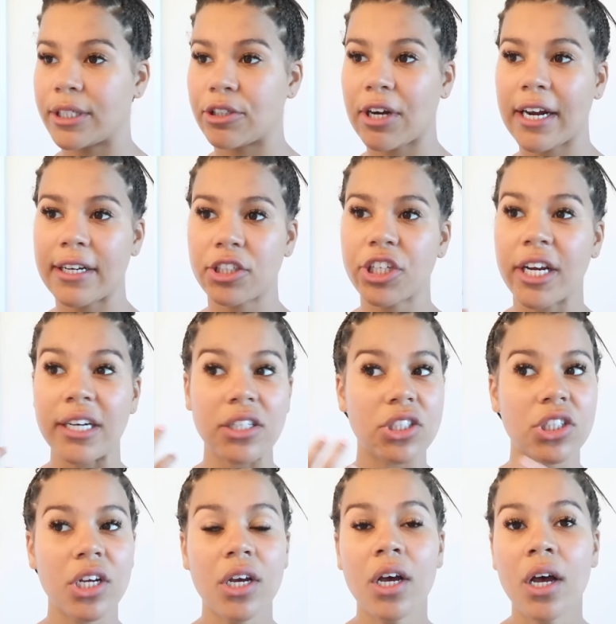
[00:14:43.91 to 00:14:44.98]
We try to
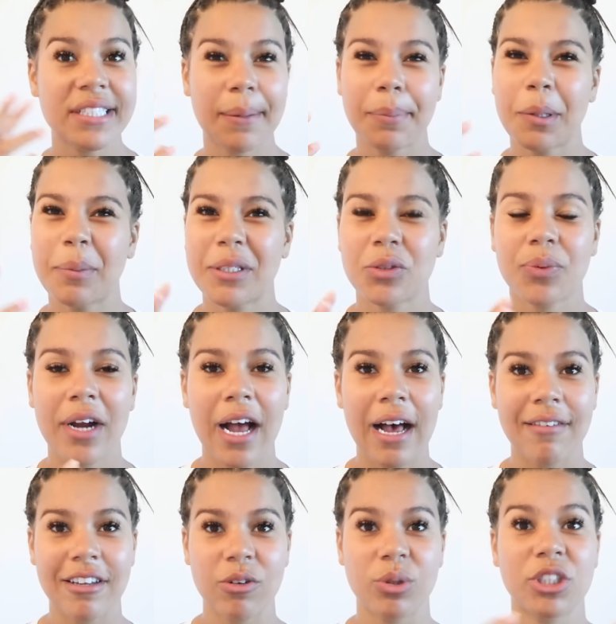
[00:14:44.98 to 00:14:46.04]
change what supplements we're
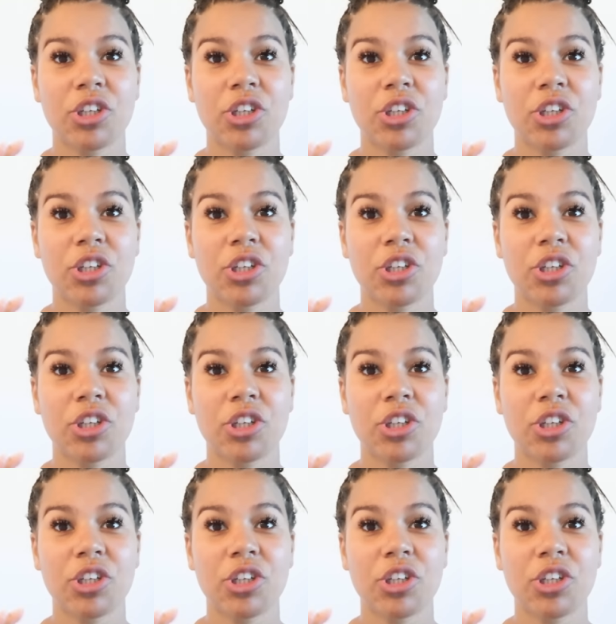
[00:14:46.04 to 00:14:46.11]
having.